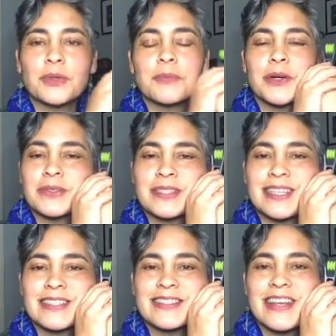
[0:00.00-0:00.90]
we post
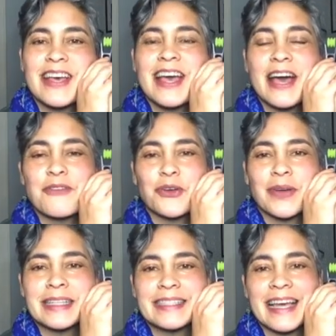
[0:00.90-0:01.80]
this. Have a
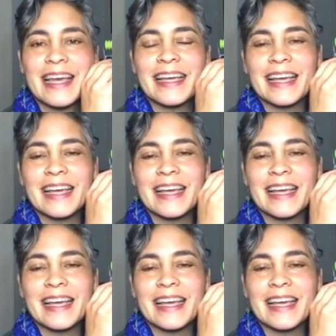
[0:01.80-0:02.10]
great day,